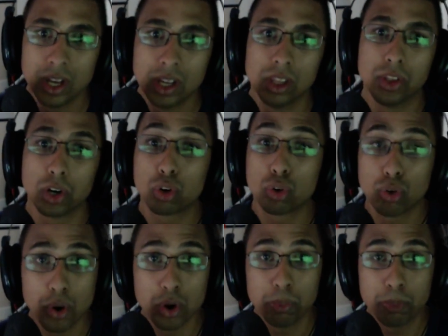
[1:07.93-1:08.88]
The
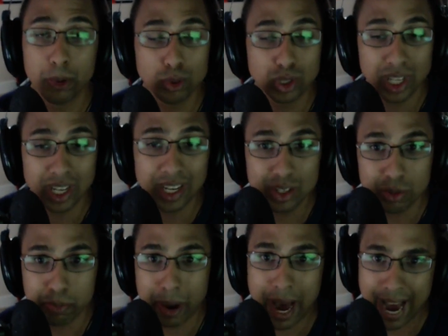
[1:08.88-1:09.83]
chrono boost is
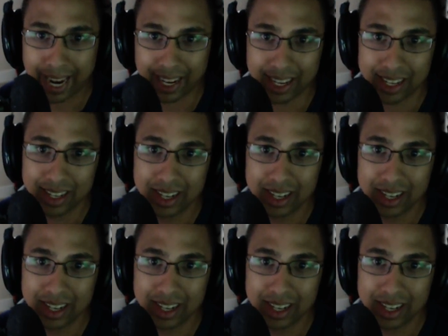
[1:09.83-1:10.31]
back.